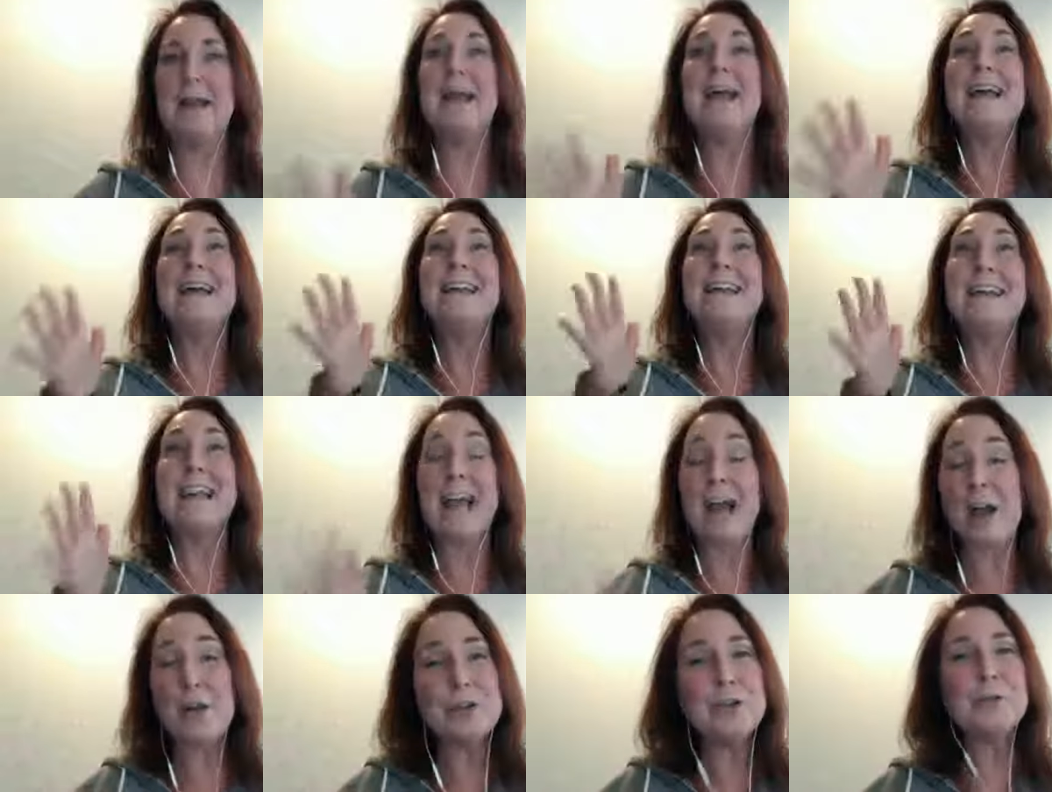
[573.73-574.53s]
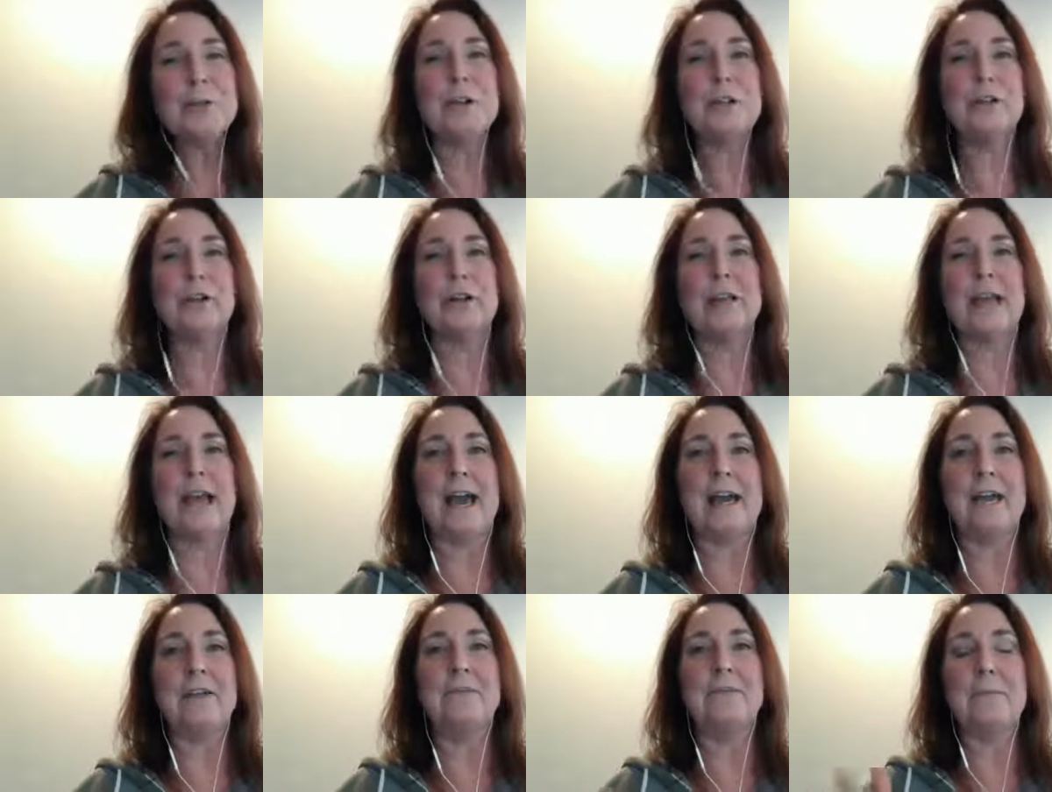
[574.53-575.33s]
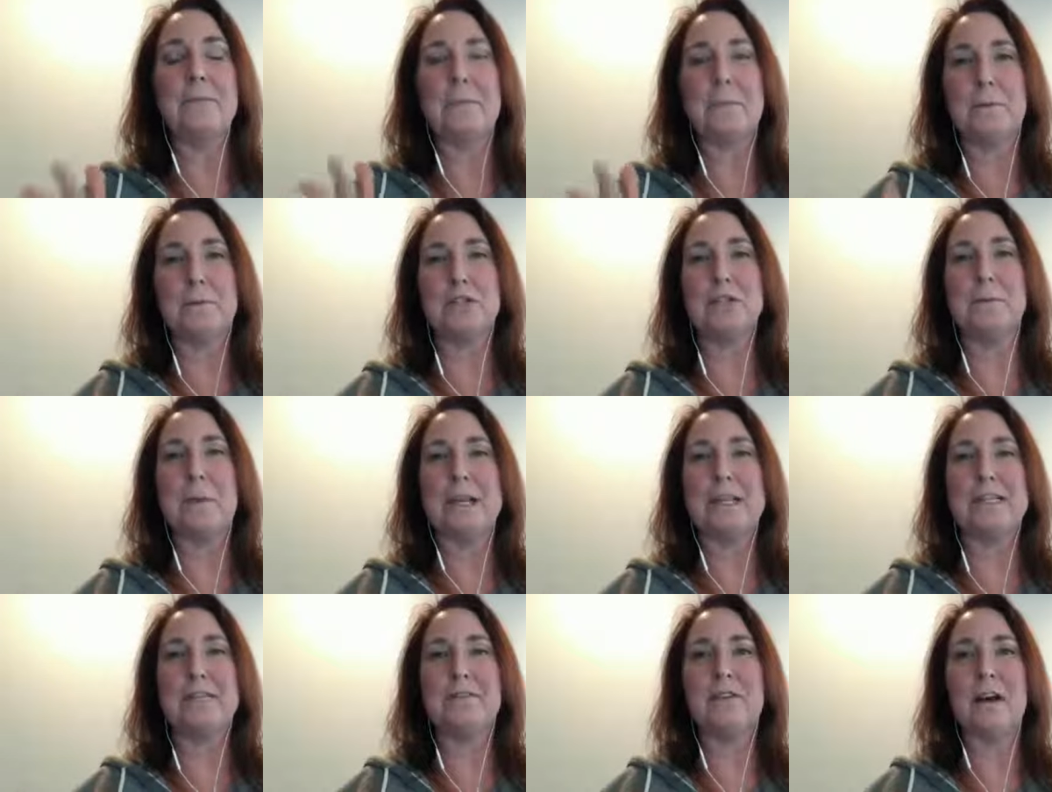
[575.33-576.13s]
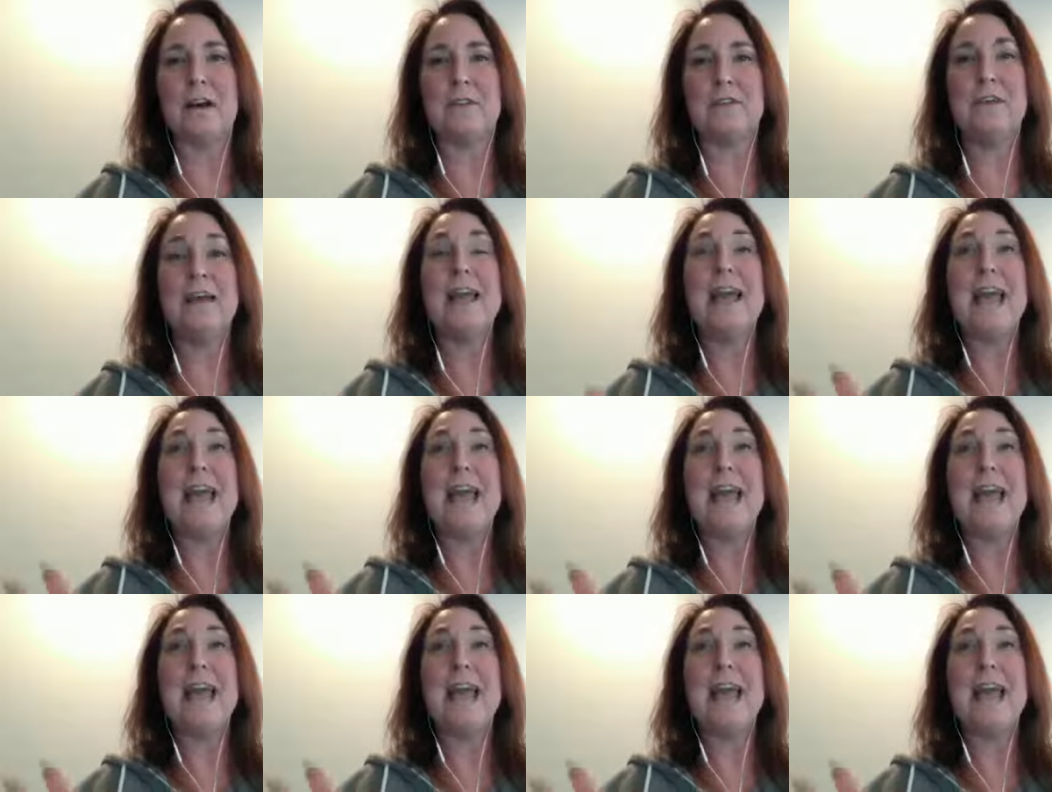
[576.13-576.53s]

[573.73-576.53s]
Now you can look at it from the perspective of